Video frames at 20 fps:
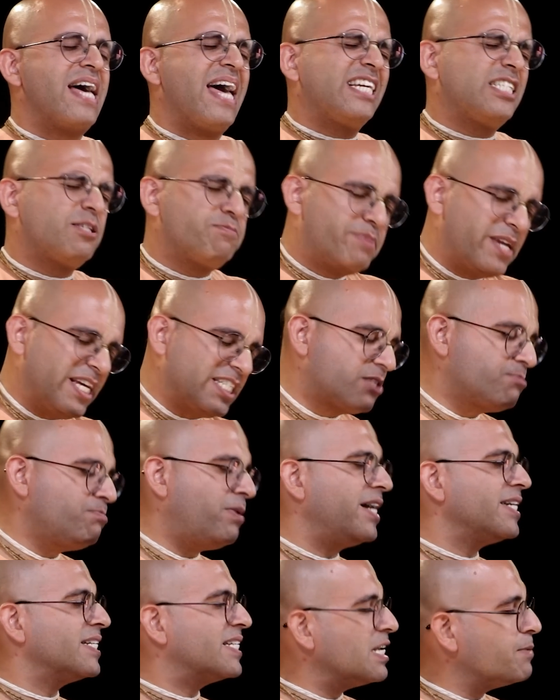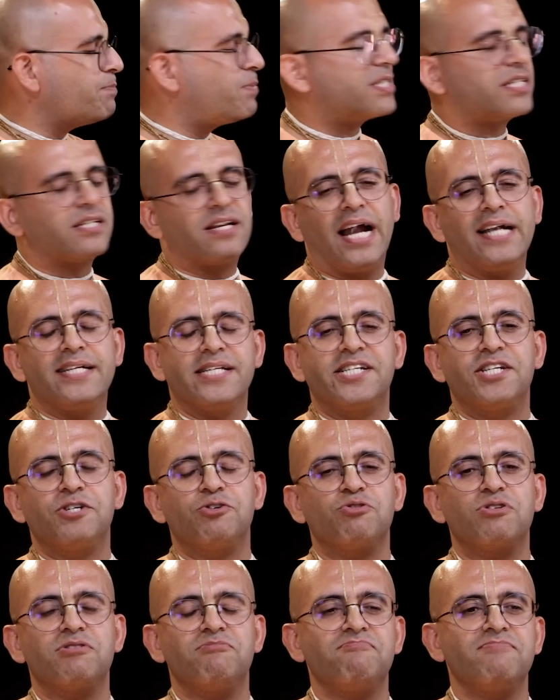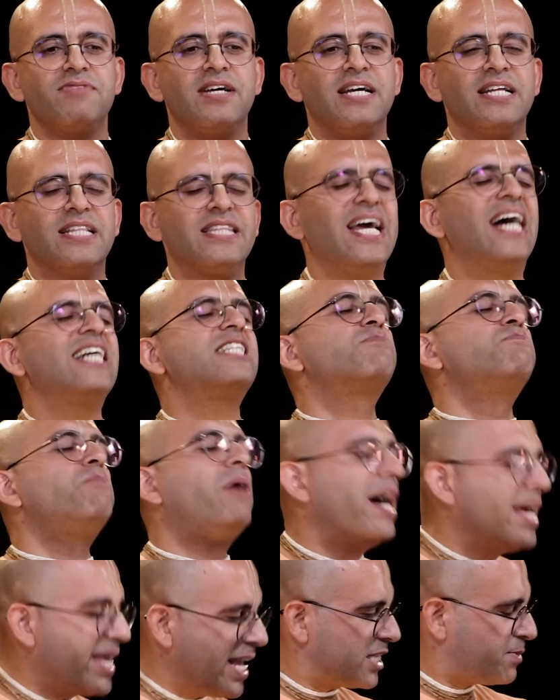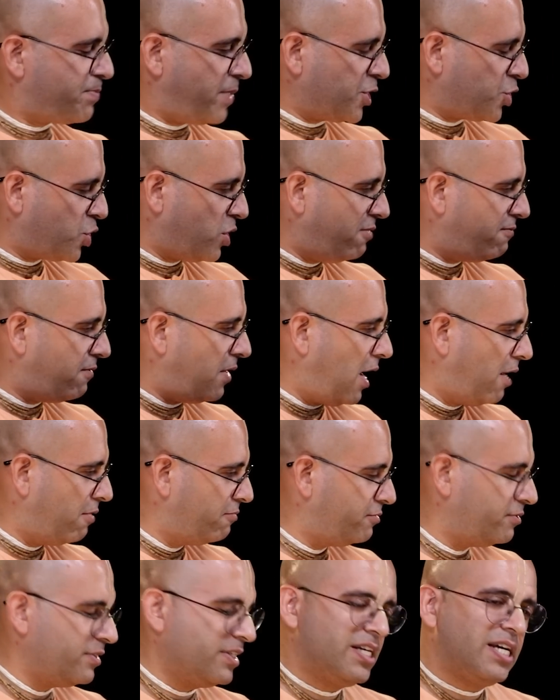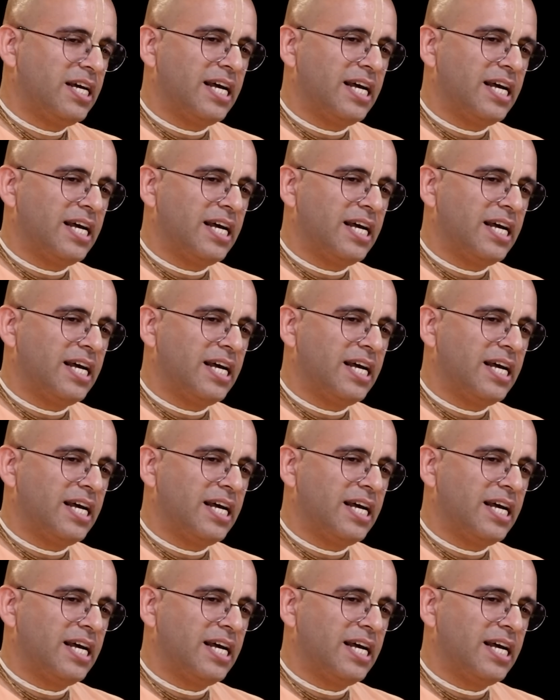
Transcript: expressed my deepest gratitude. That's my expression of love.